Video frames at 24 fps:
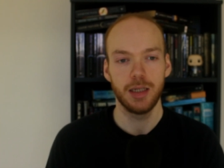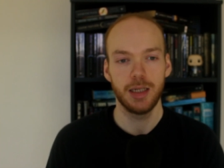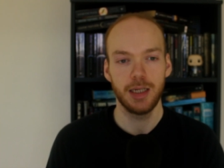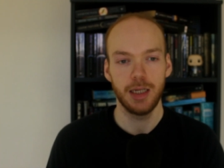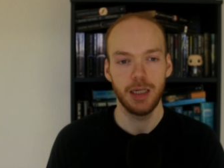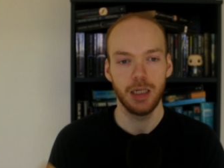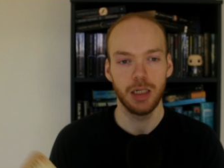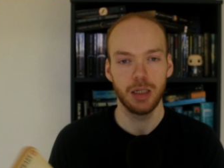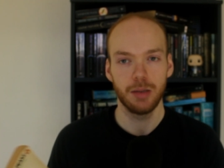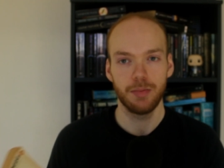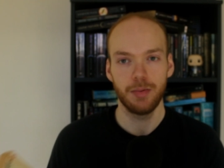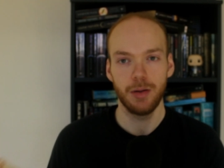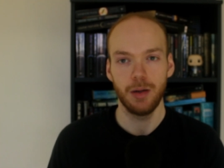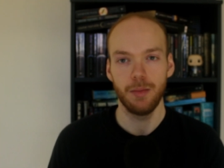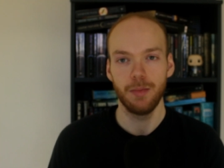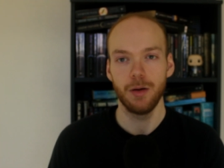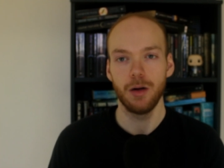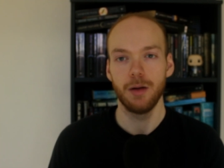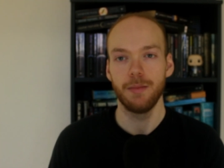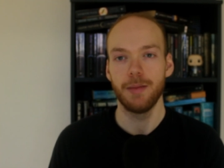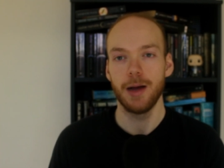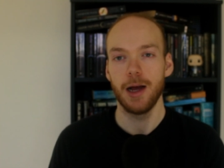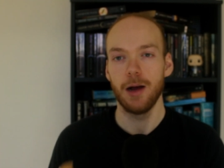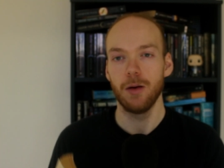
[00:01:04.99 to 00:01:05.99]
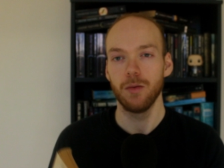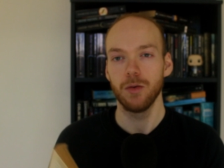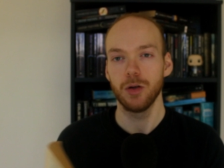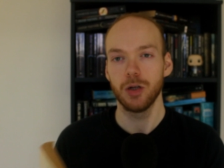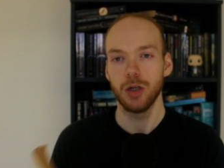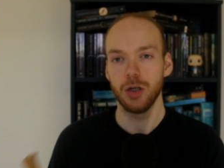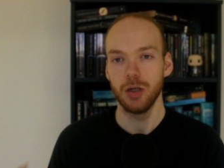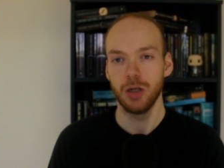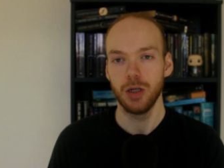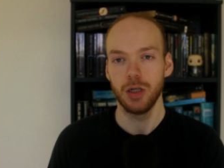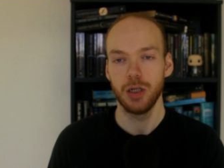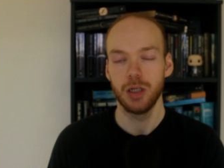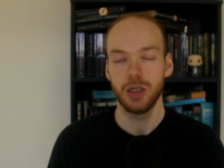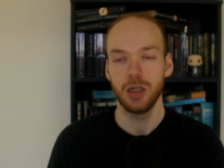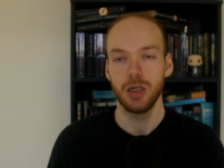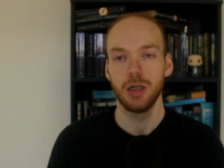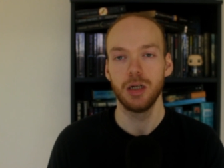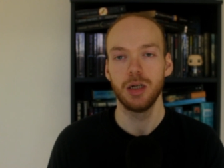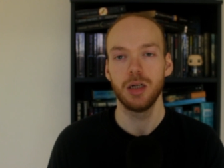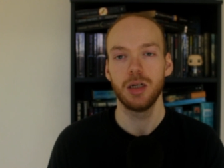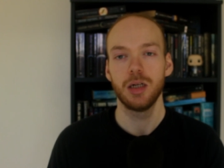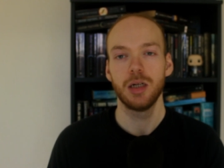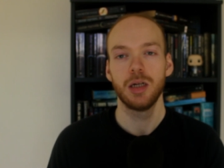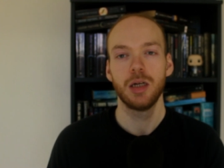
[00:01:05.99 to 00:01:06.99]
teach people about good
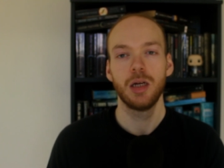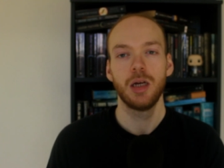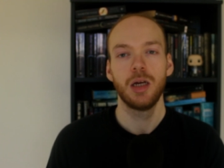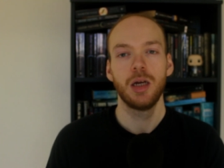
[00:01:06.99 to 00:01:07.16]
and